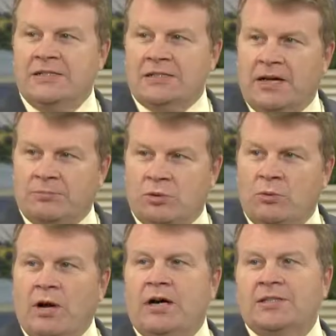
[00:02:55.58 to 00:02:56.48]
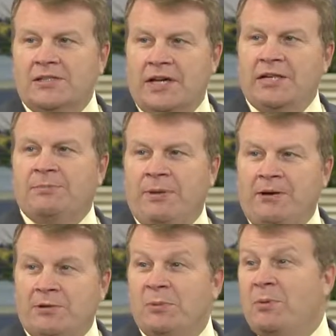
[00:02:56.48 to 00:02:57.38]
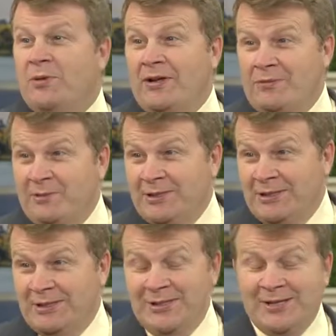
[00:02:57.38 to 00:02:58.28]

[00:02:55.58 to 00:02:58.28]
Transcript: it's up to us as parents. We both have three kids.